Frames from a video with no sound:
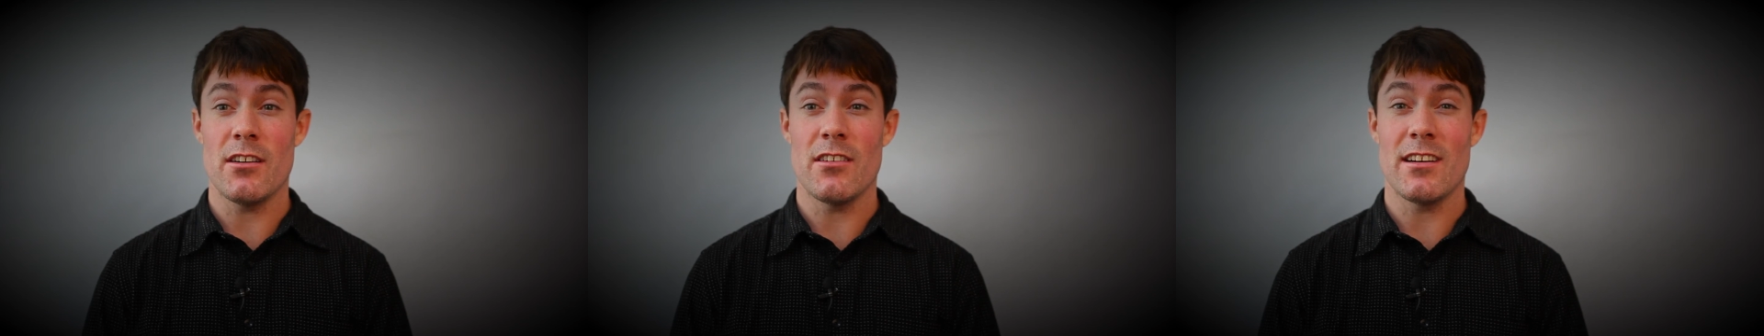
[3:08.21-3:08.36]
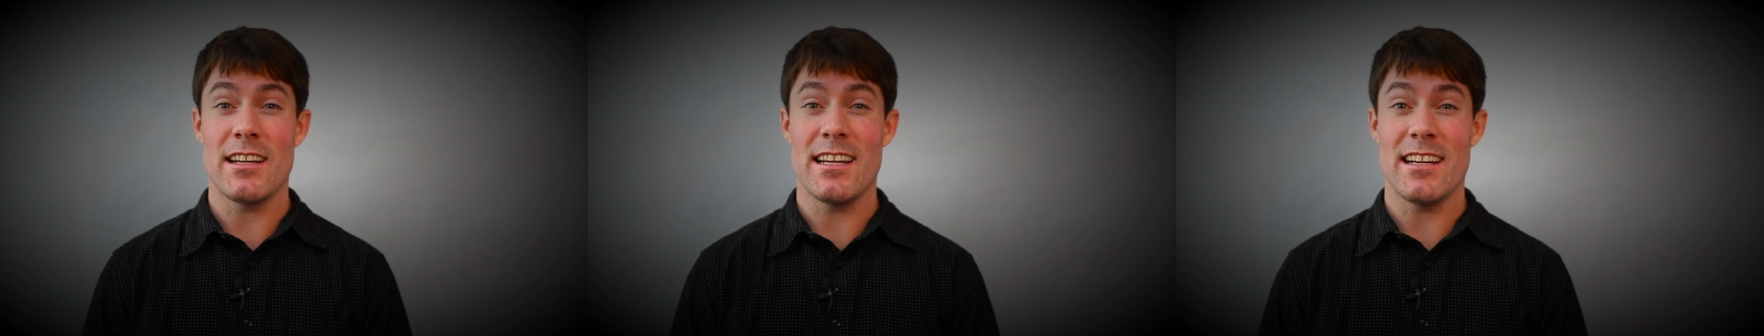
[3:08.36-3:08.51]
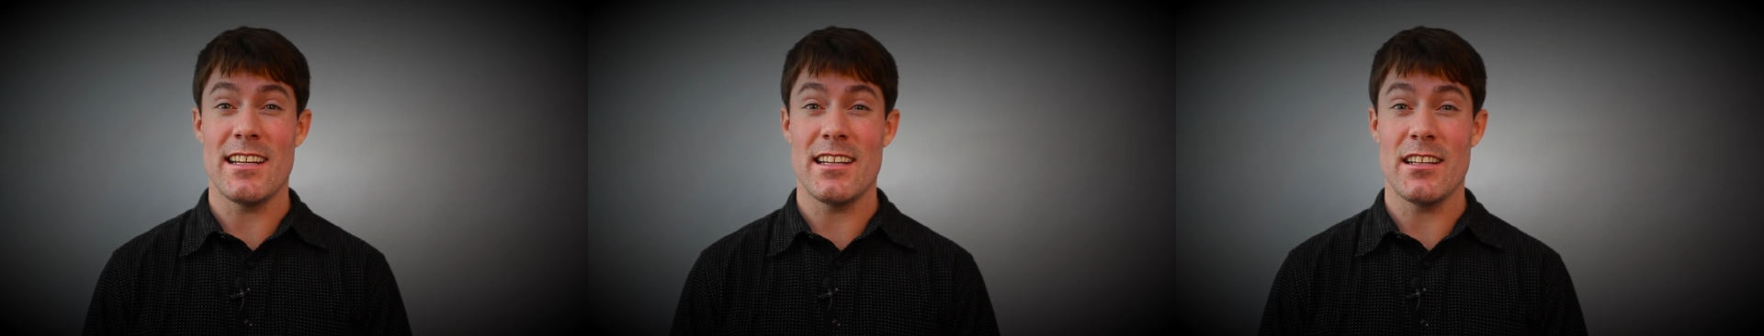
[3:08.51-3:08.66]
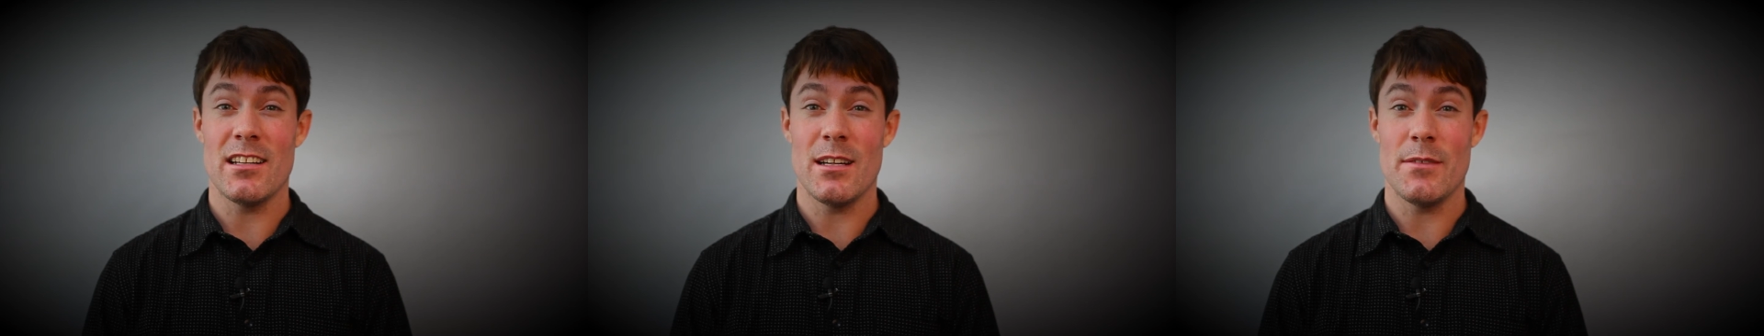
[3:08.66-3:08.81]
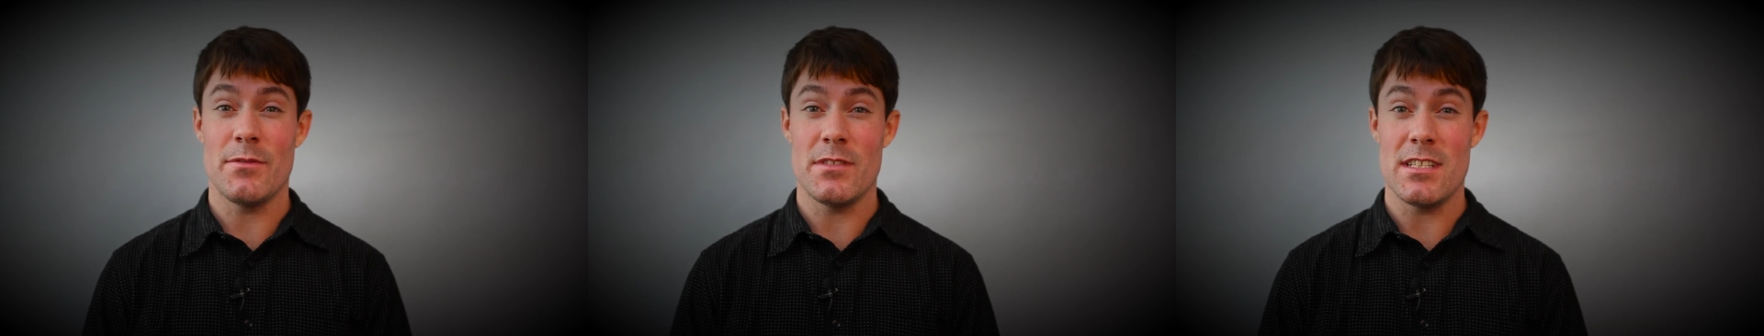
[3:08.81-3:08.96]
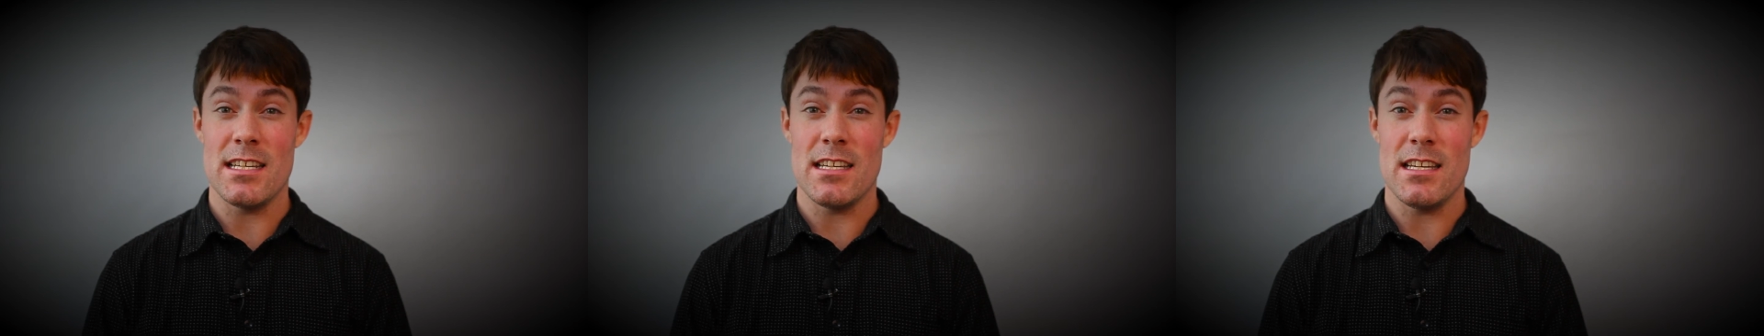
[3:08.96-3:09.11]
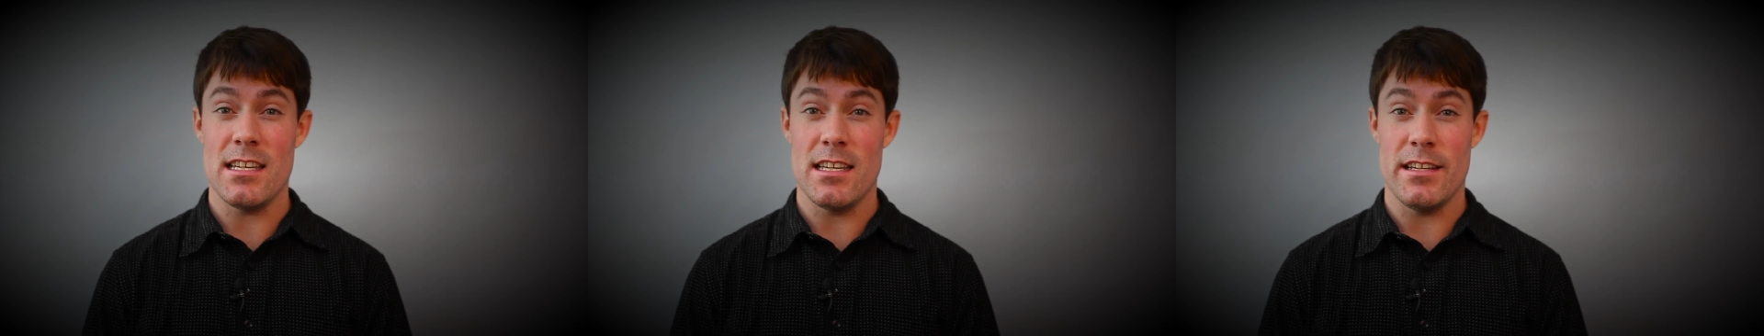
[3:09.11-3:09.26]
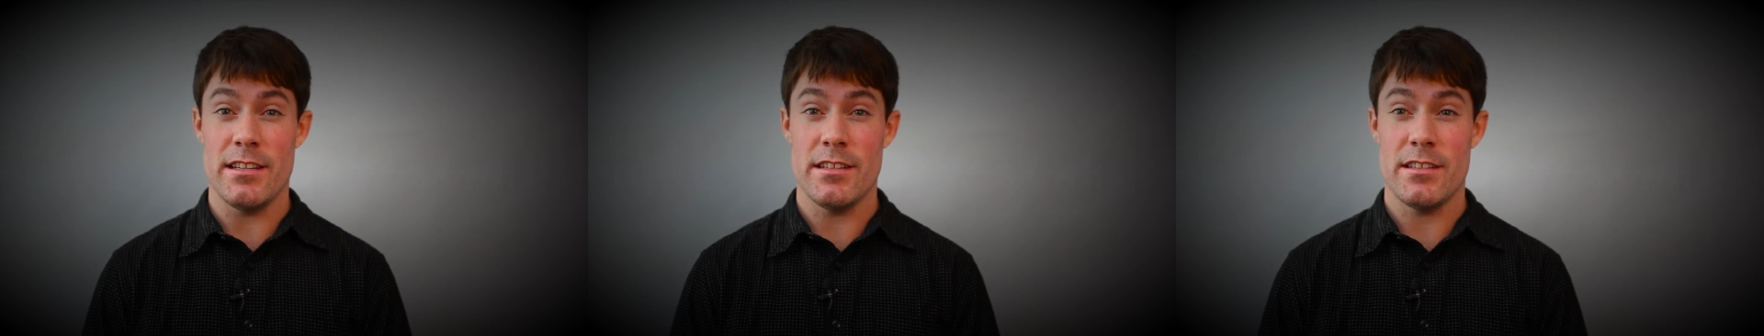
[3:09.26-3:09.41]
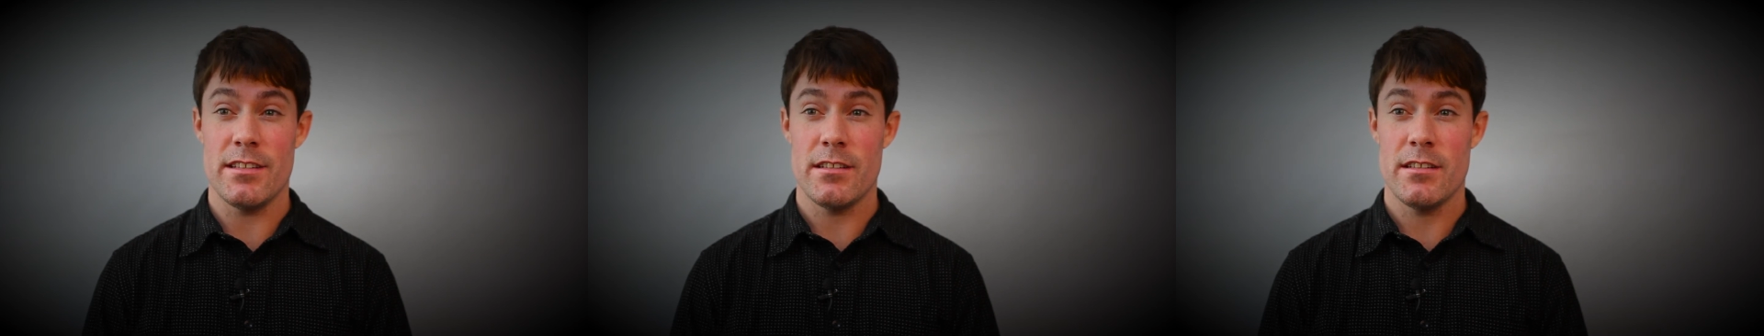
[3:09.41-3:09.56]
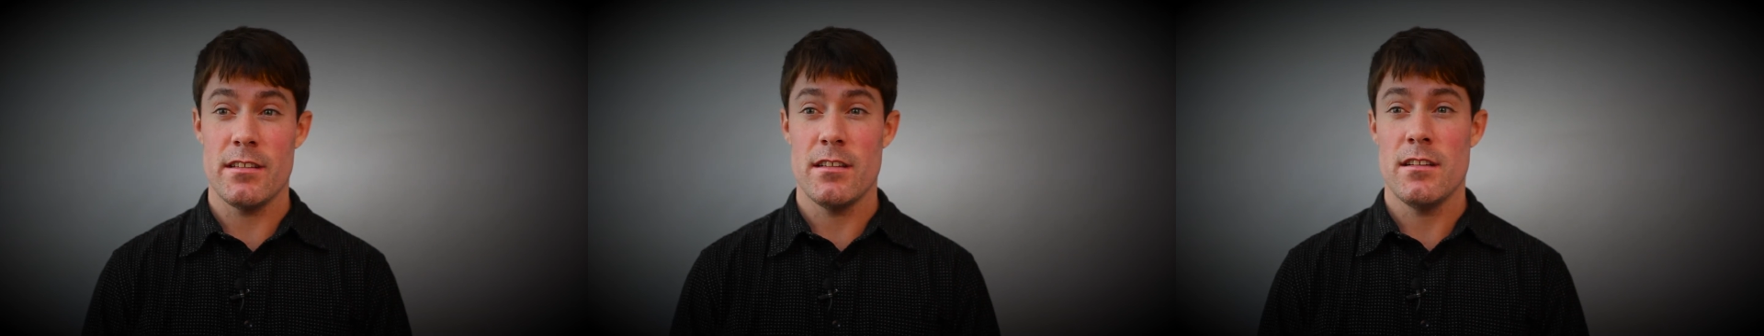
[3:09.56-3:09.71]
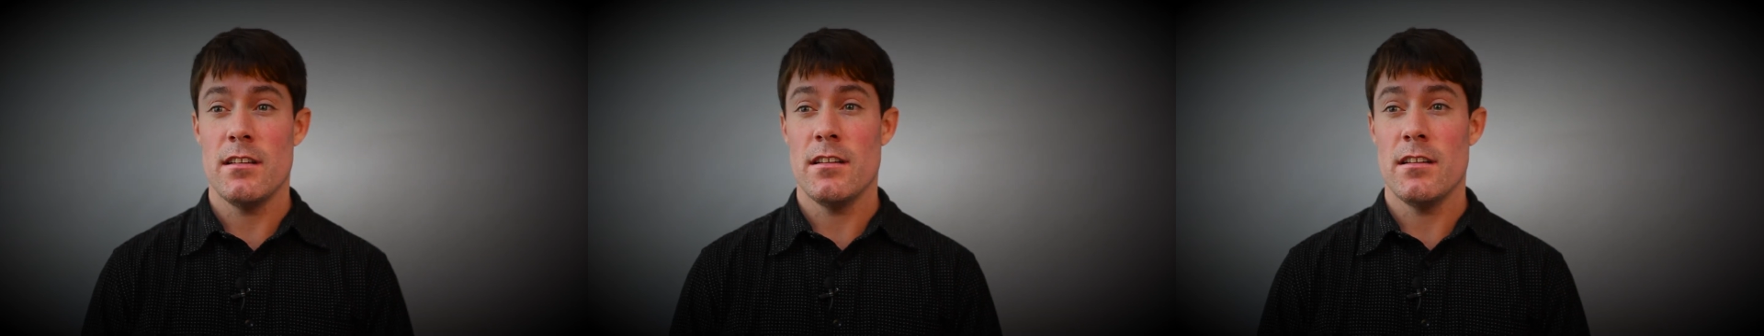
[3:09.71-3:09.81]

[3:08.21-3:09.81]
are getting enough to eat.